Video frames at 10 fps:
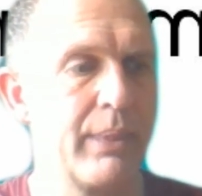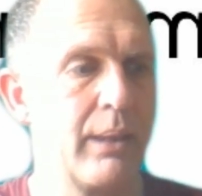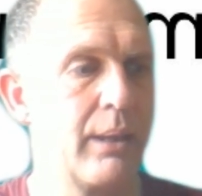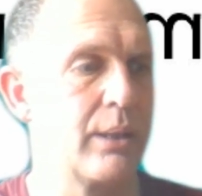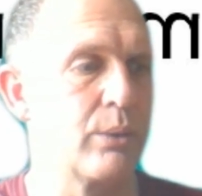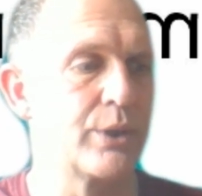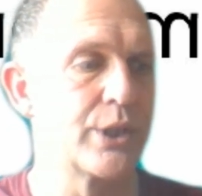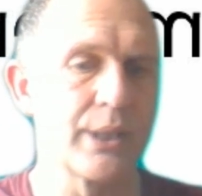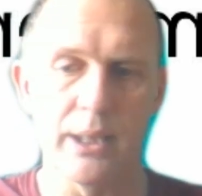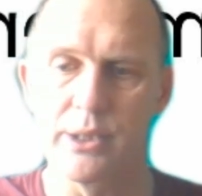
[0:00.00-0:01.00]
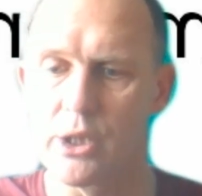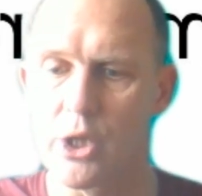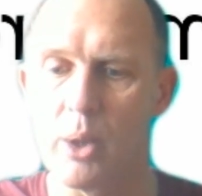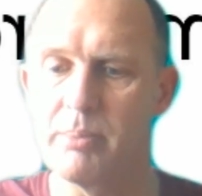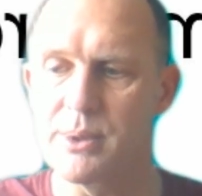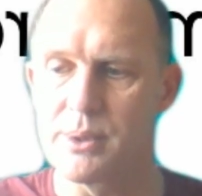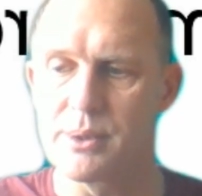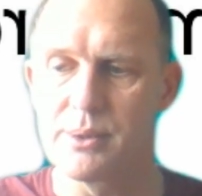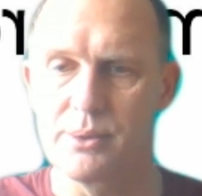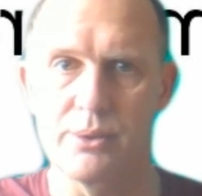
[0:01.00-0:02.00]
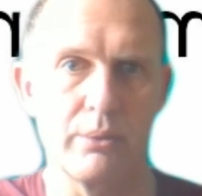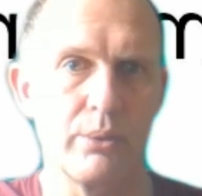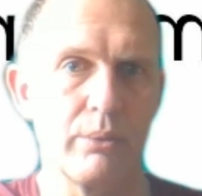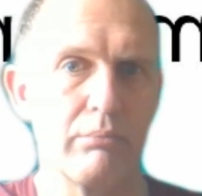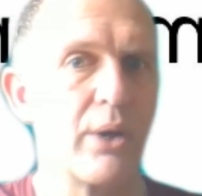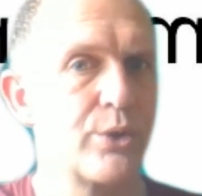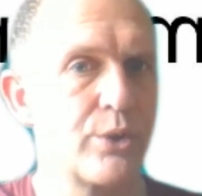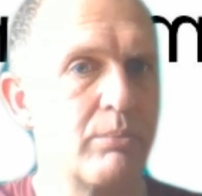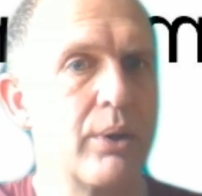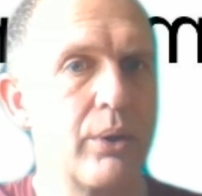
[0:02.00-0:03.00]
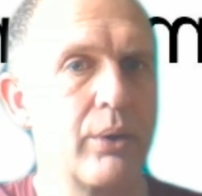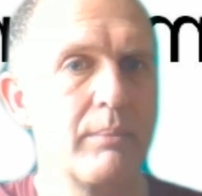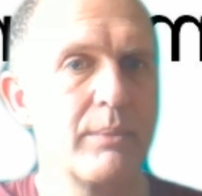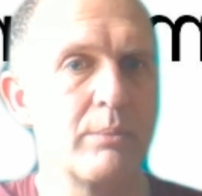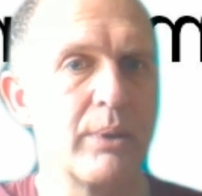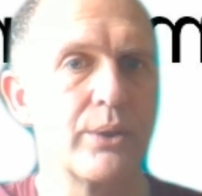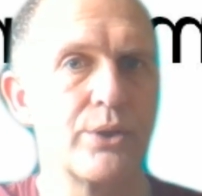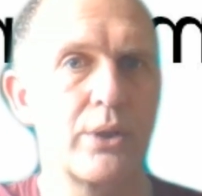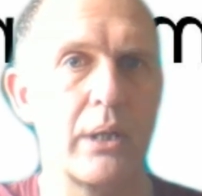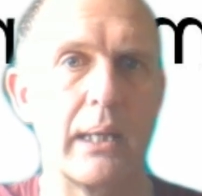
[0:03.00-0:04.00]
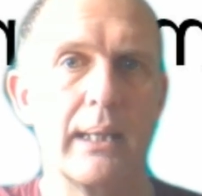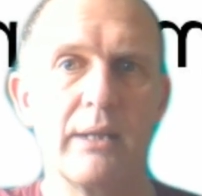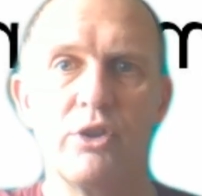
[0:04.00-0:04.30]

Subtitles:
which is actually the opposite to most programs, because clearly if you've